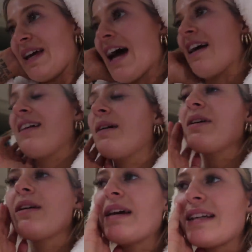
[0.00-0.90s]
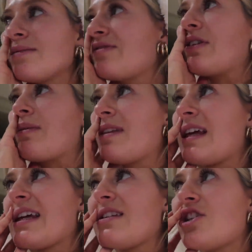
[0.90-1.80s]
But yeah, I think I'm gonna make some food. I'm
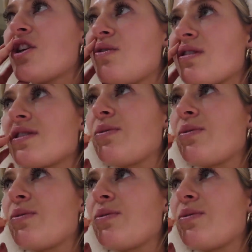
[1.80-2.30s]
thinking tuna,